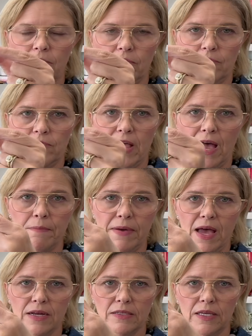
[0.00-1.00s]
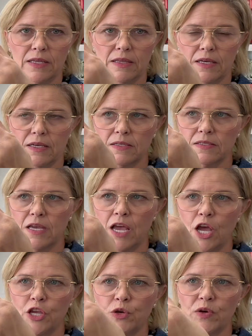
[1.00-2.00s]
flat backed like this.
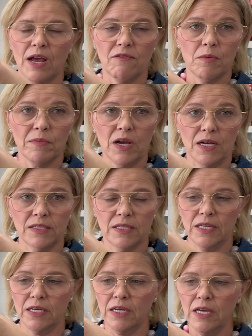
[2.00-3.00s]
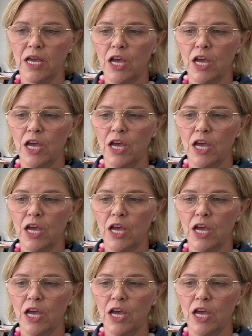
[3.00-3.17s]
You could have them gusseted.